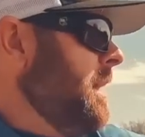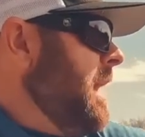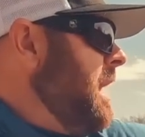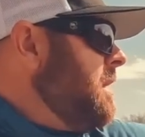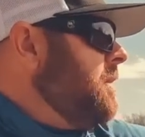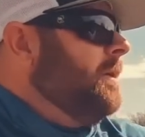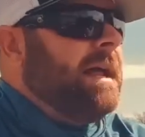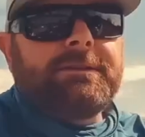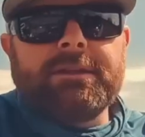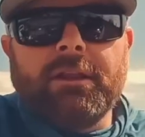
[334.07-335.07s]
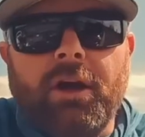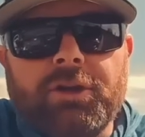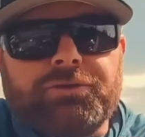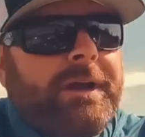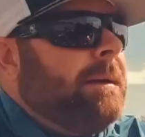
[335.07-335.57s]
Heck, go down to the
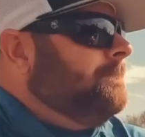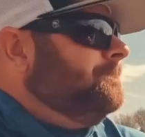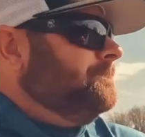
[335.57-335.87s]
launch ramp.